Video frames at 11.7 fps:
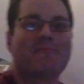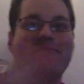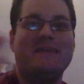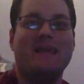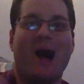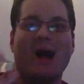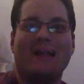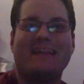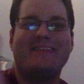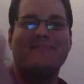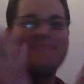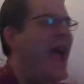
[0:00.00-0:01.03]
Beyond
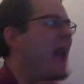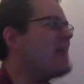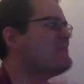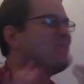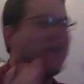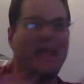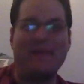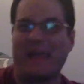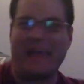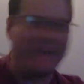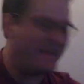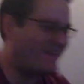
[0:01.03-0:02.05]
is back,
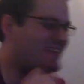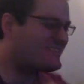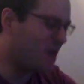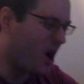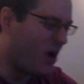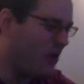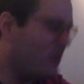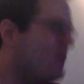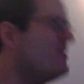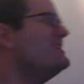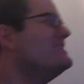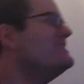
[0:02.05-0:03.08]
baby! Let's go!